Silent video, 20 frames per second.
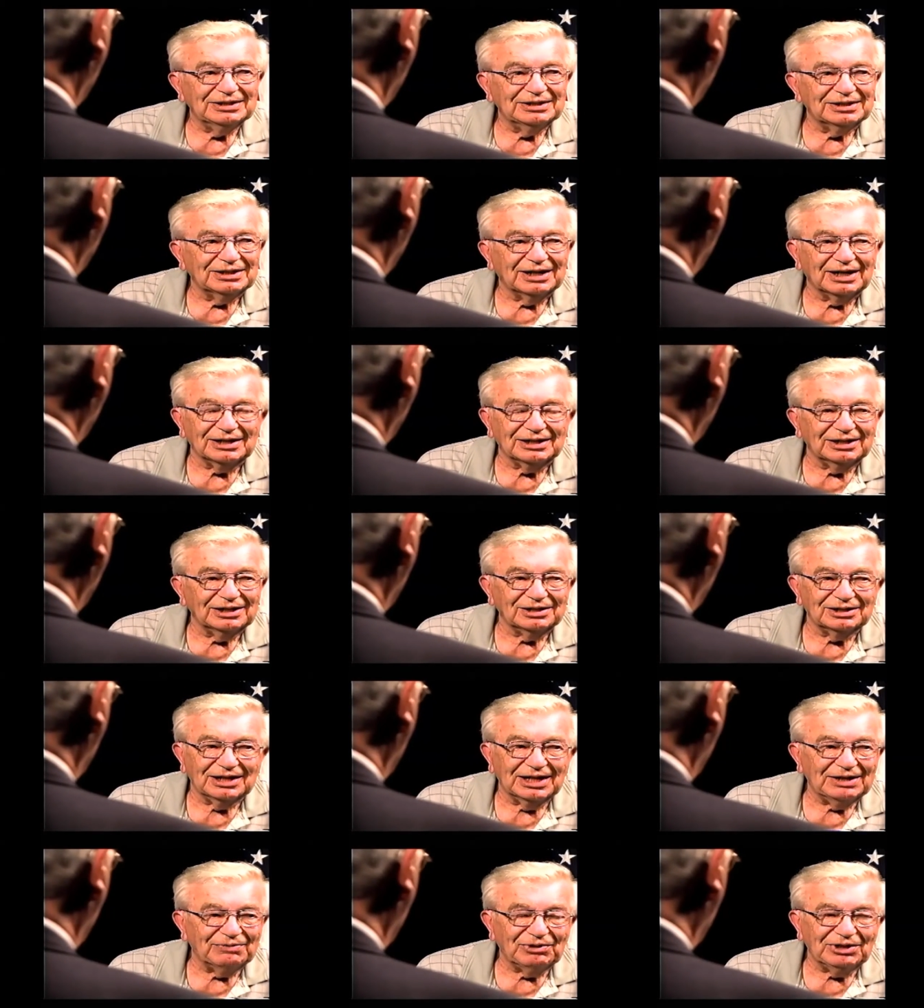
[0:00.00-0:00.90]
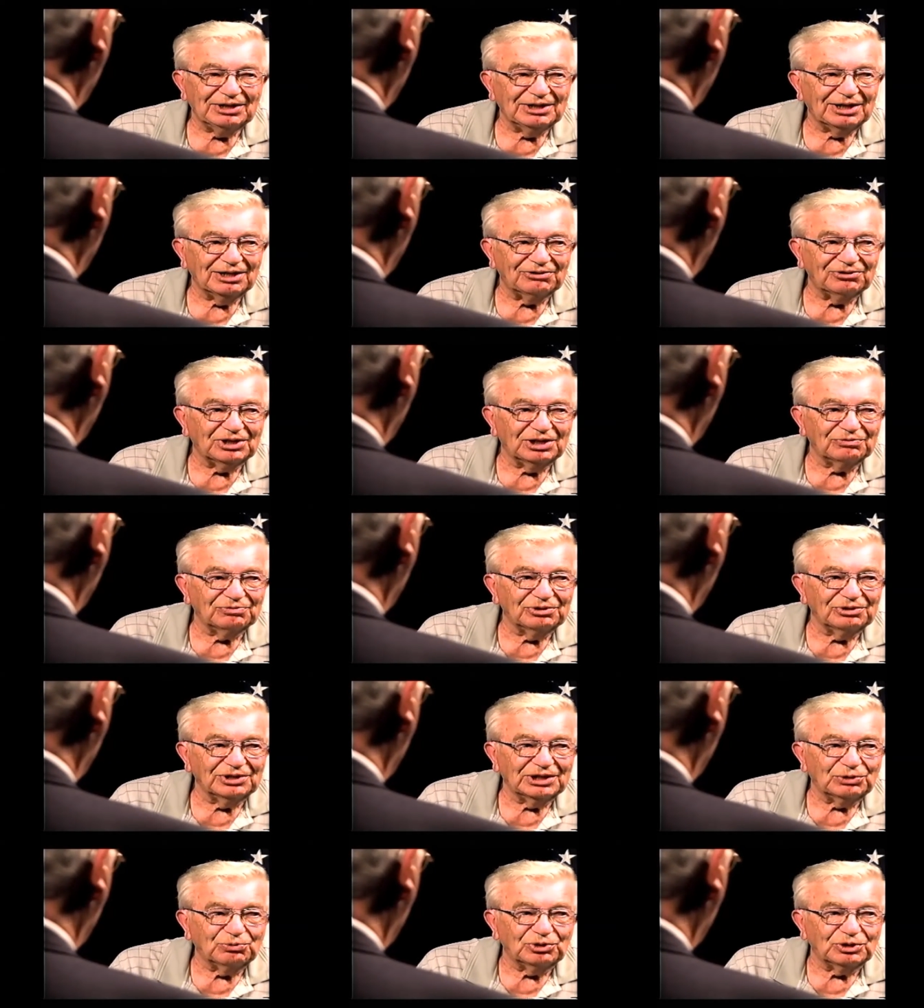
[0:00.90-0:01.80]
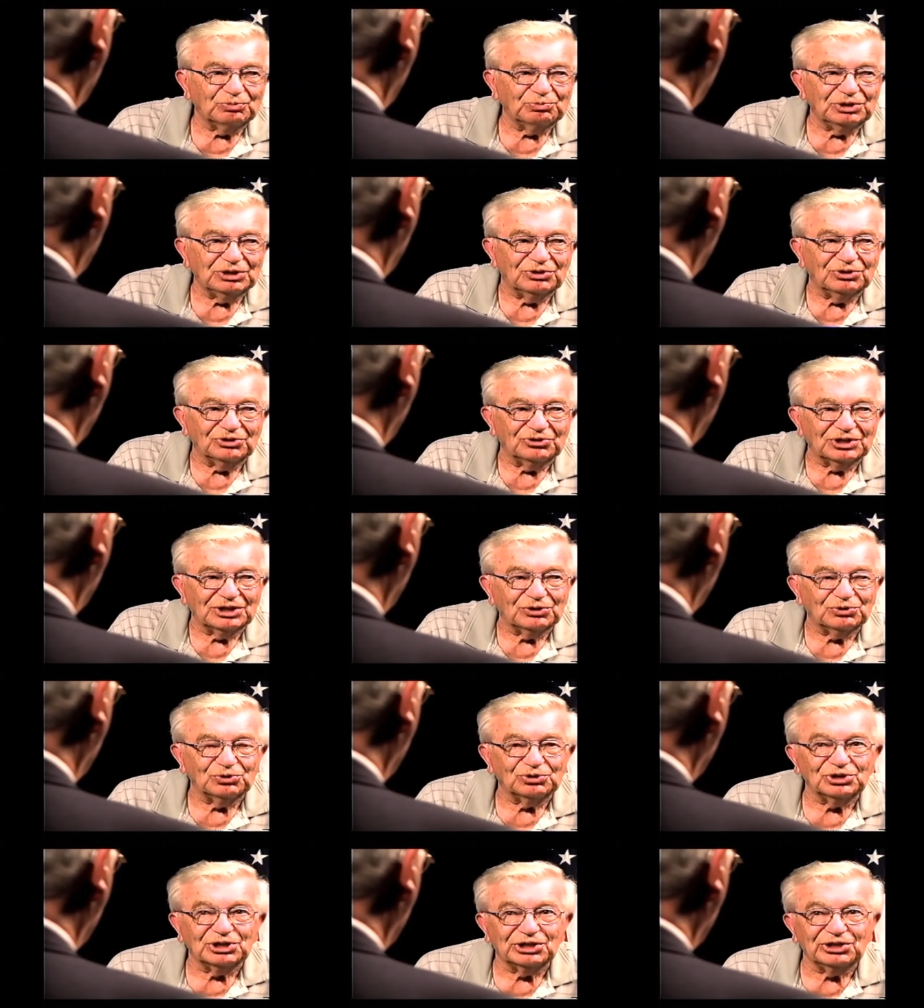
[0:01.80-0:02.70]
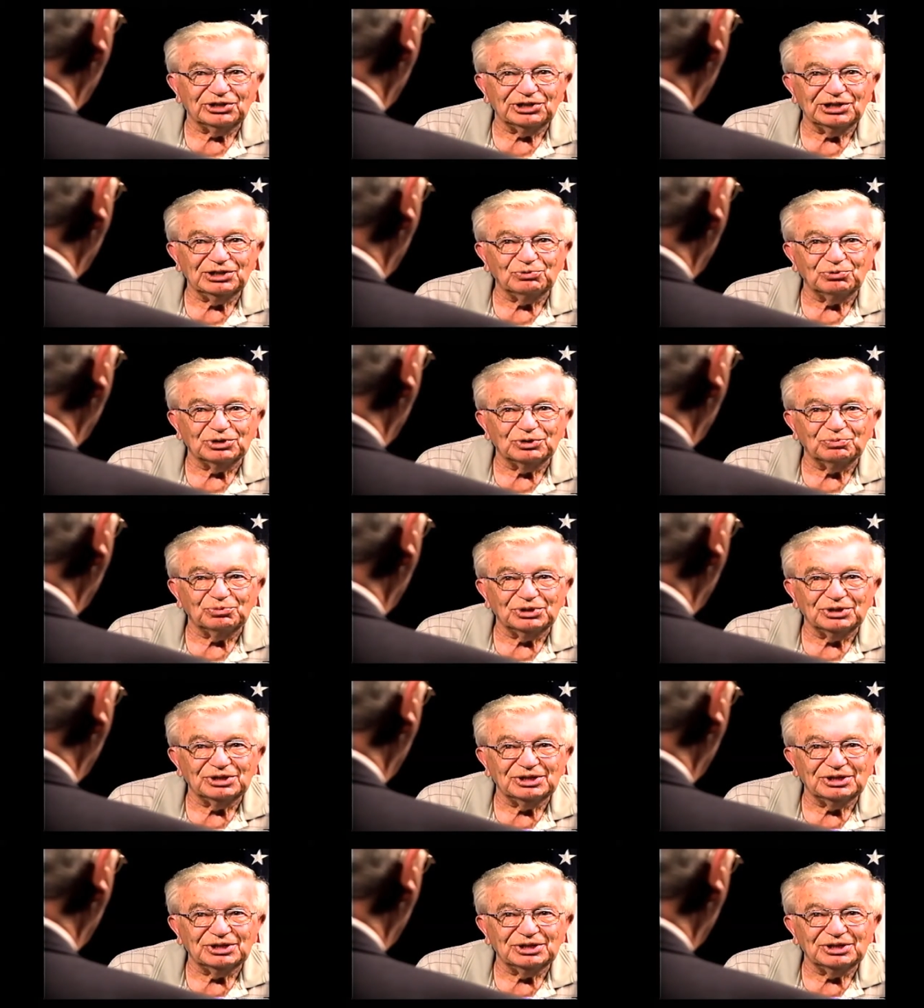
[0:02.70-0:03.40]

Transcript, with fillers: I didn't have any of that stuff in there with me because I couldn't get it in with me.